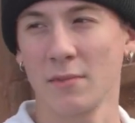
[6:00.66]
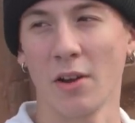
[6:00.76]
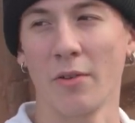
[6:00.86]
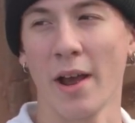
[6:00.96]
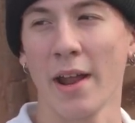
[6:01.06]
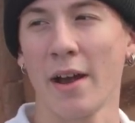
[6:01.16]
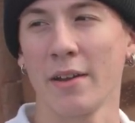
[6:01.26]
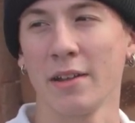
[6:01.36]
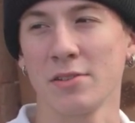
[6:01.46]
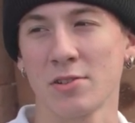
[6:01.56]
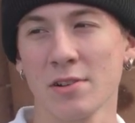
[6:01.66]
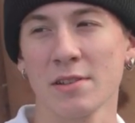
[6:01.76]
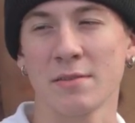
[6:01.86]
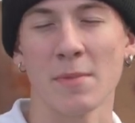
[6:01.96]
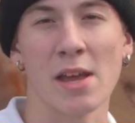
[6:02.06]
go right out and hit the
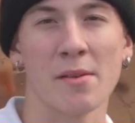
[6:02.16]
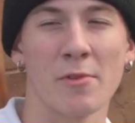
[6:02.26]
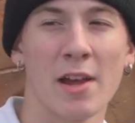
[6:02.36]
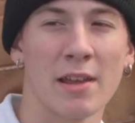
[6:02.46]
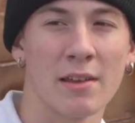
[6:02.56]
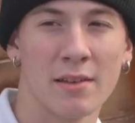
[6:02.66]
streets, man, I'm ready.